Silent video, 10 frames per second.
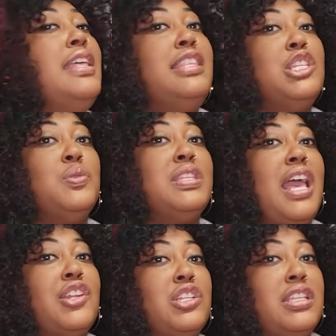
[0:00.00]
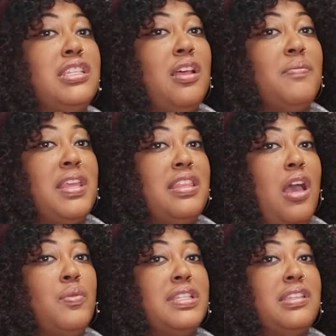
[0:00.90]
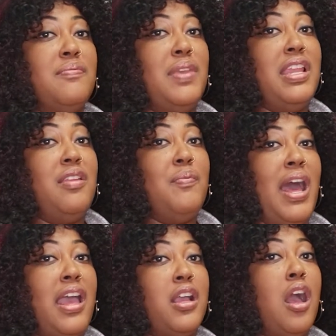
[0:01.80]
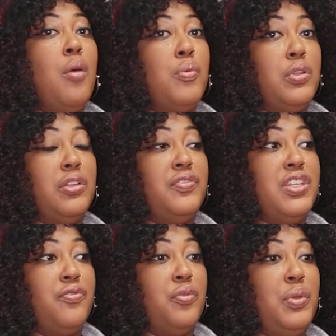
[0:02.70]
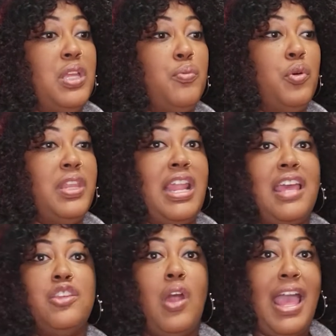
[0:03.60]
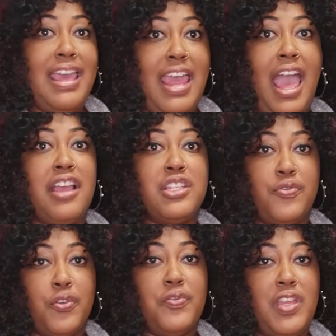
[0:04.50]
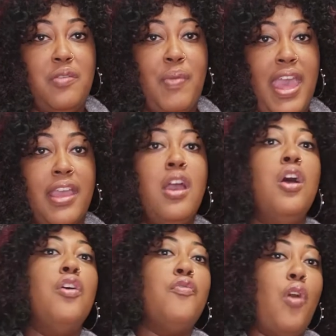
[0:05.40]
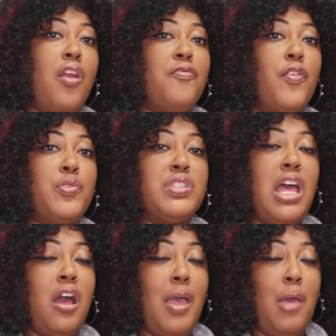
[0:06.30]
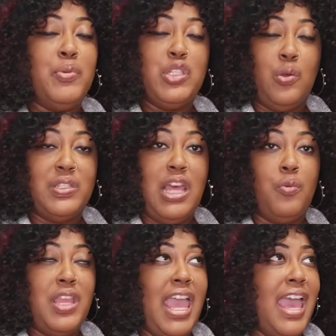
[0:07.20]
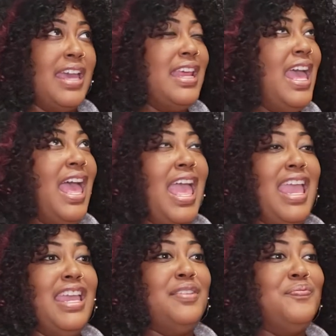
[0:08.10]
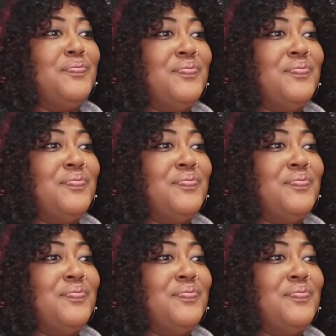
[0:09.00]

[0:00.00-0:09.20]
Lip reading: This was actually something that was submitted by a couple of different people that I had asked for feedback for our first episodes that we had. And